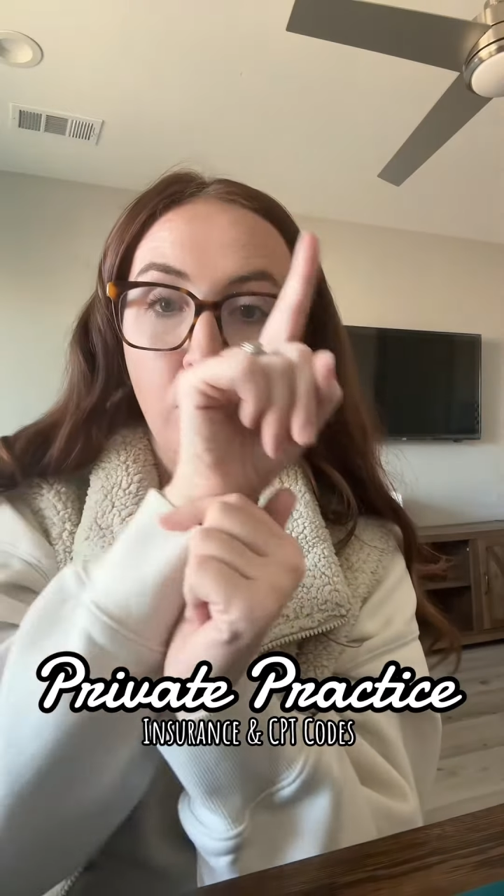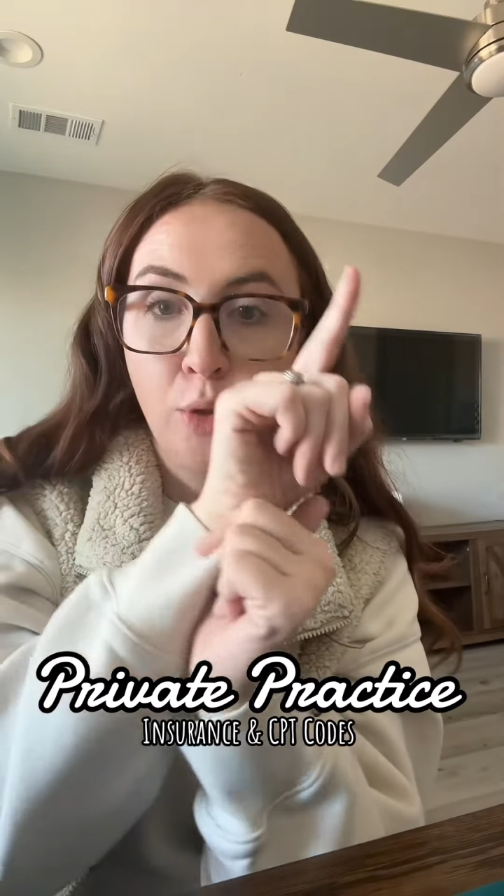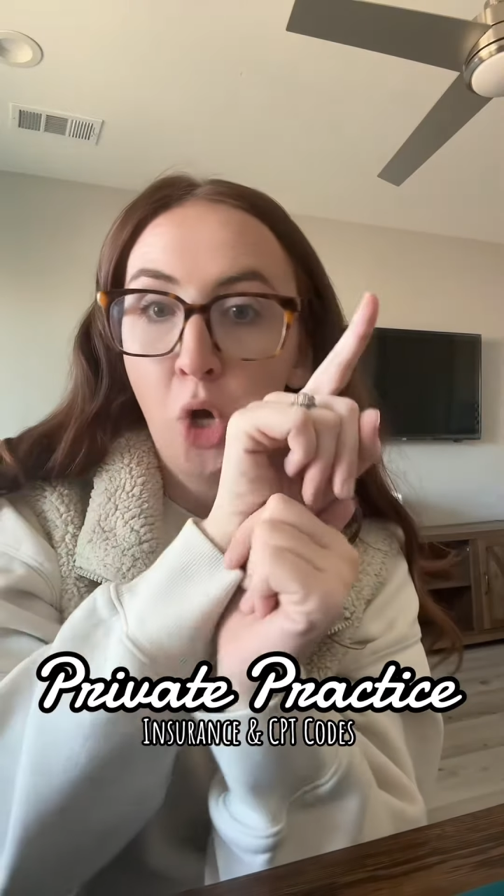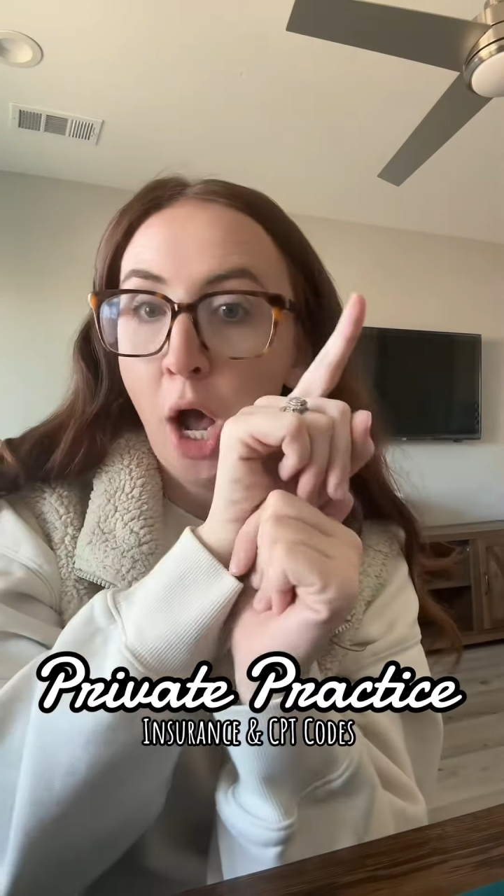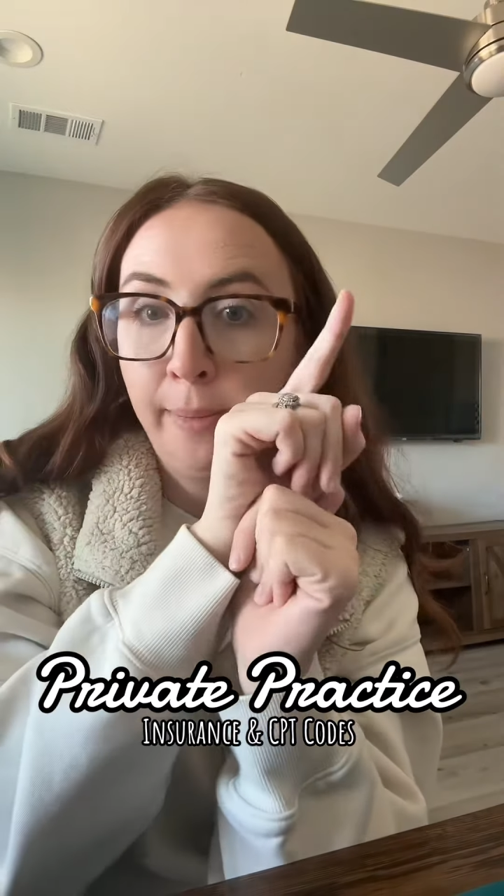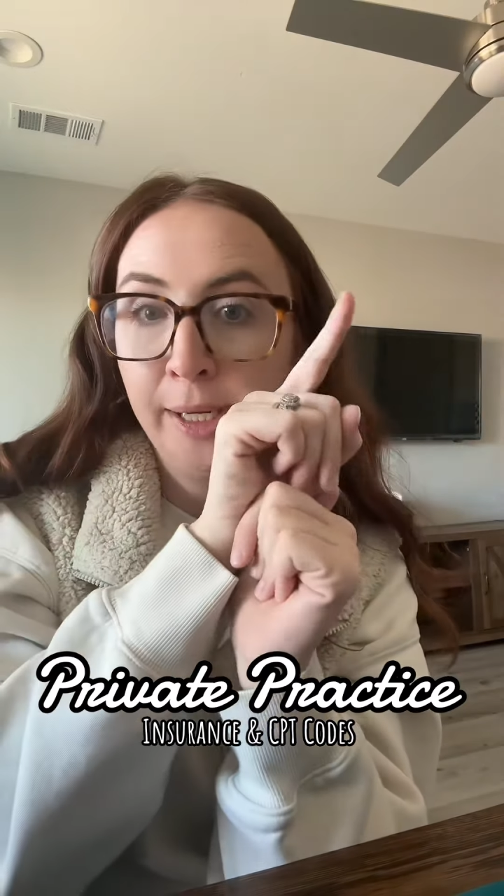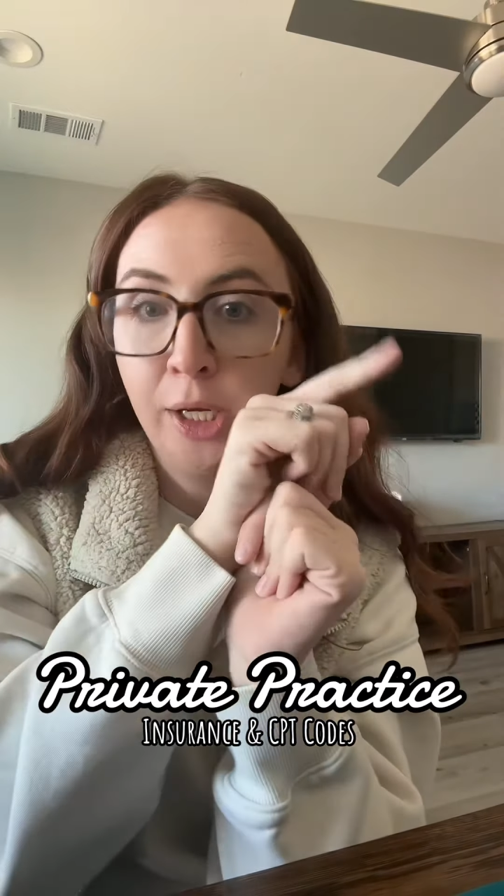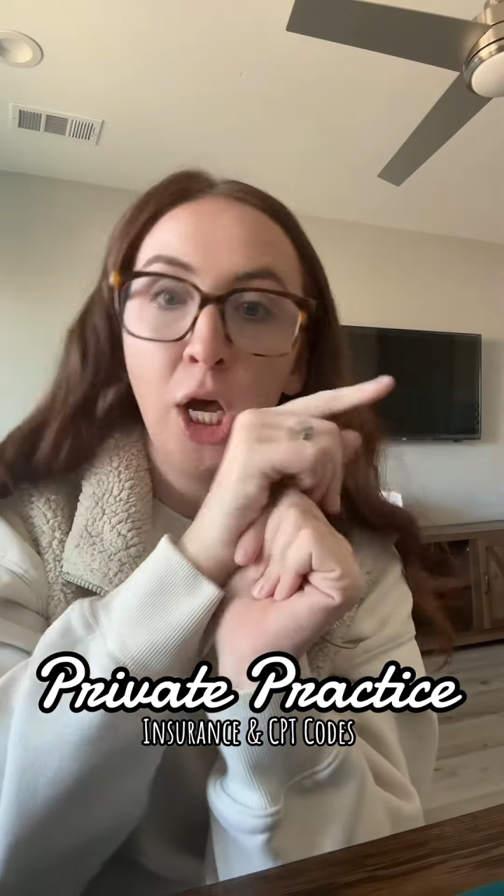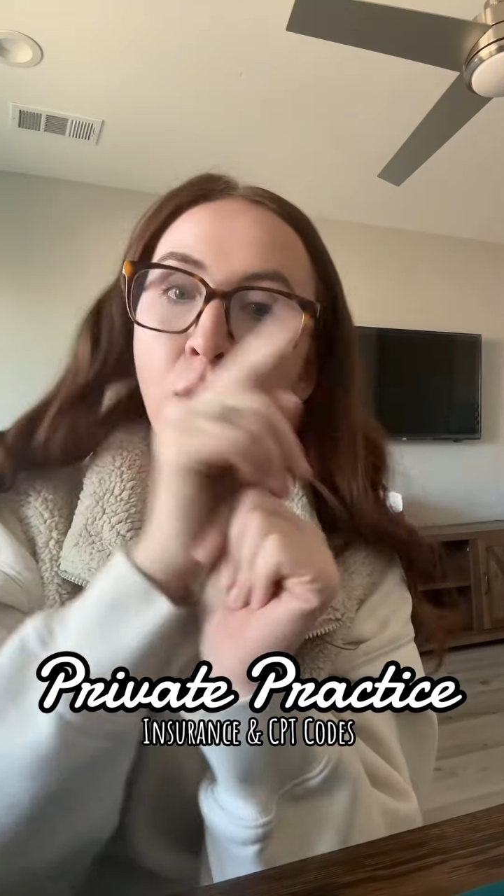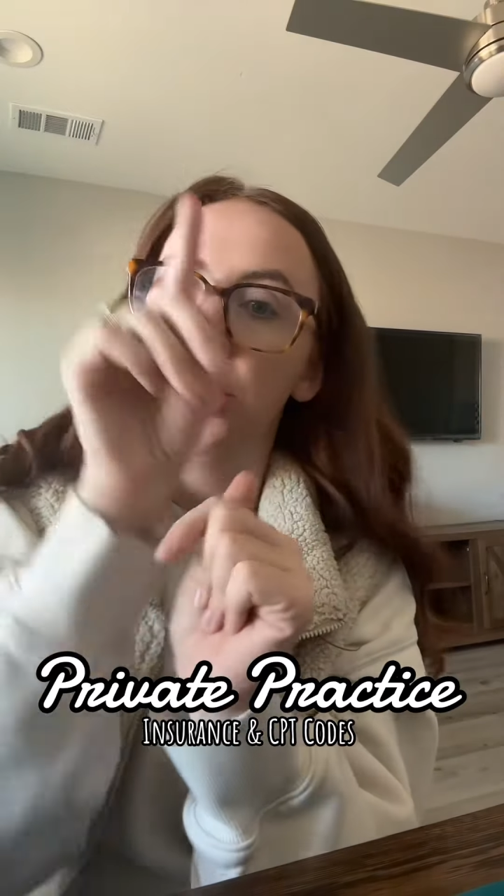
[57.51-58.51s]
common
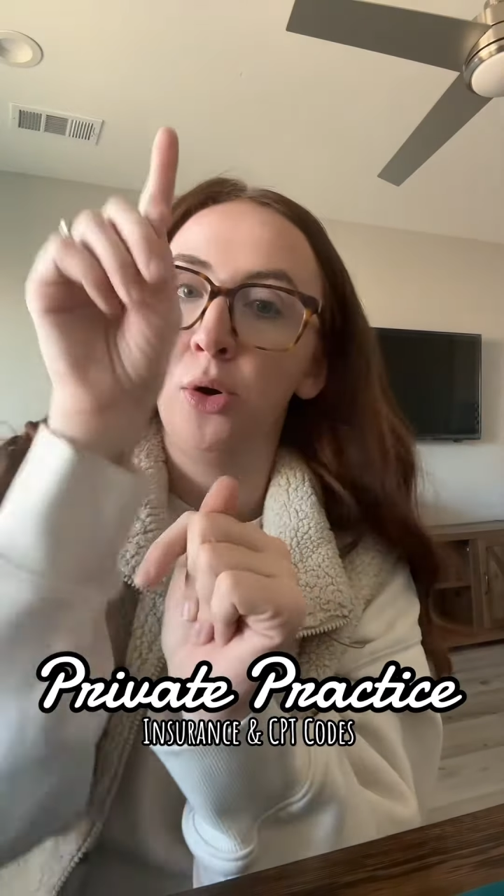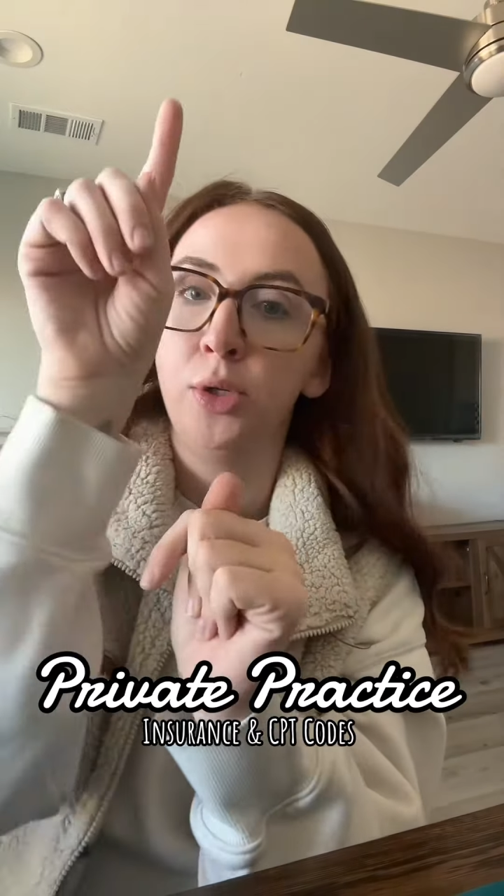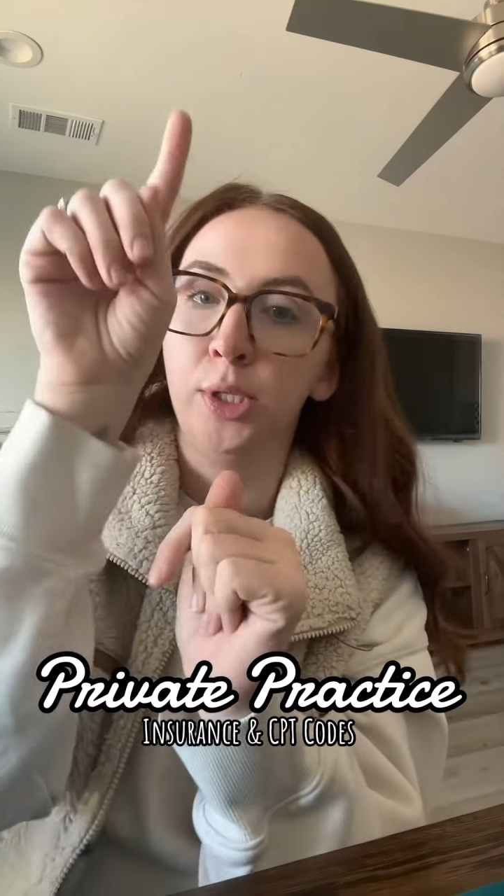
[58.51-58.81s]
codes.